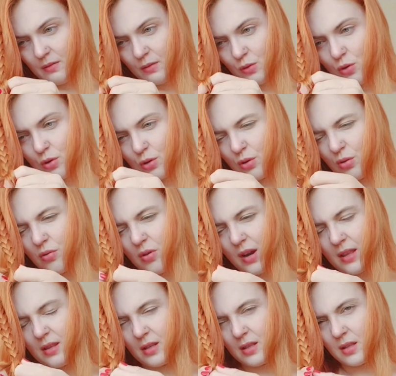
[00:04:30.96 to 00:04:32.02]
Or do I
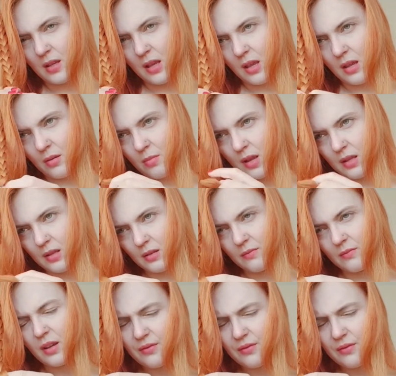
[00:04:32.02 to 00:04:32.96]
need a hairband?